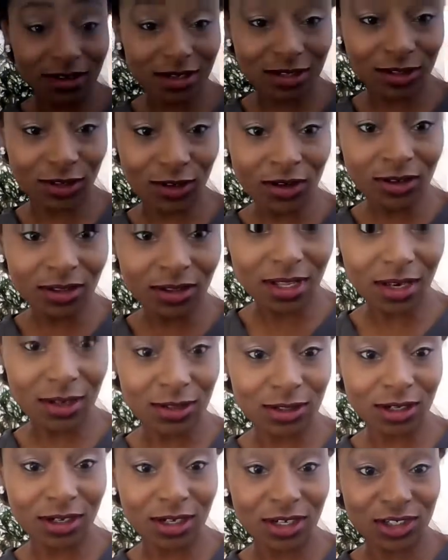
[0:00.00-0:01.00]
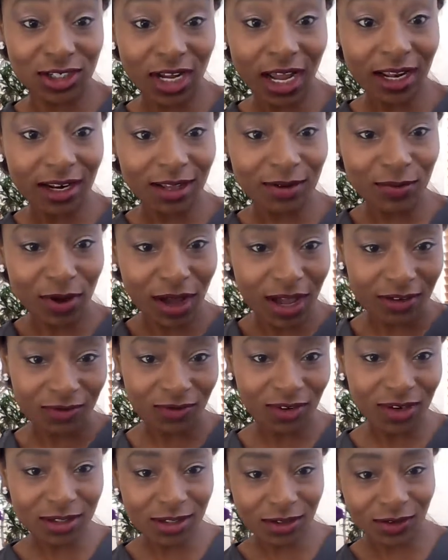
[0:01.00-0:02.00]
It's good that the sun is shining, but I
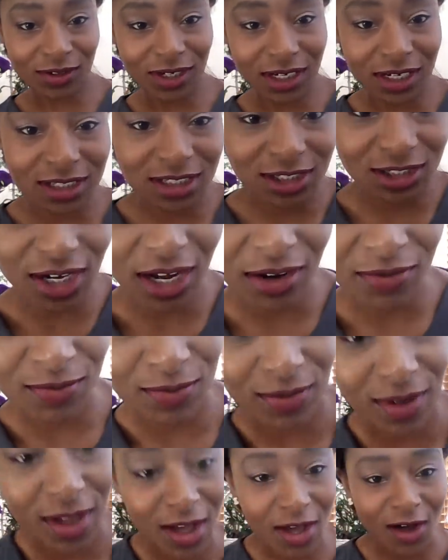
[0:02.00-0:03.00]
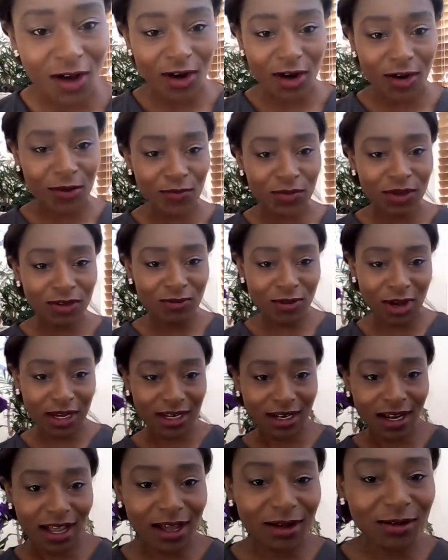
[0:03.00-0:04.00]
really don't want it to shine on me
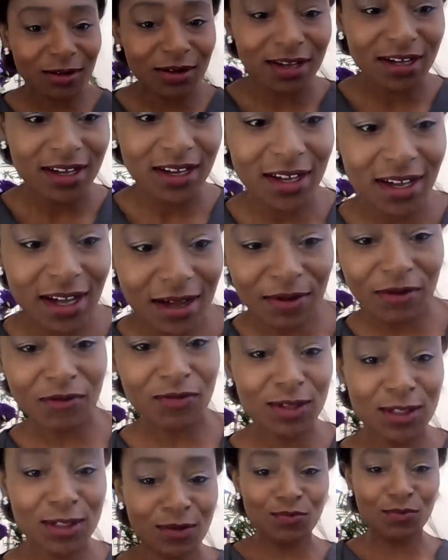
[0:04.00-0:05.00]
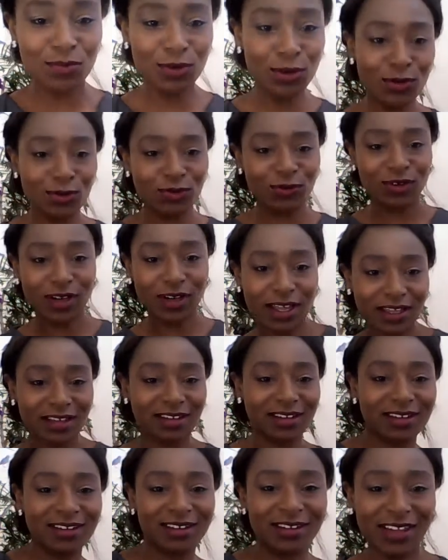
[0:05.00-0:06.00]
right now. I'm having to move.
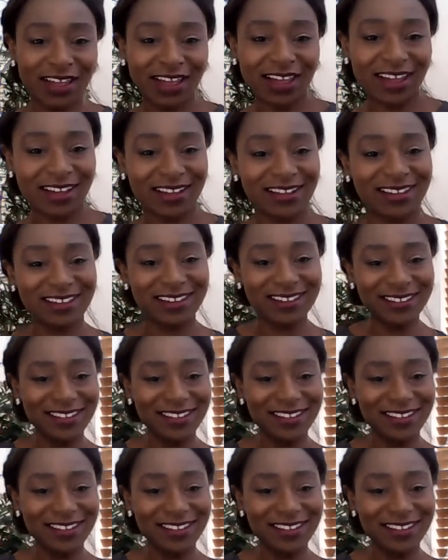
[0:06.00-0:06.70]
Like, okay.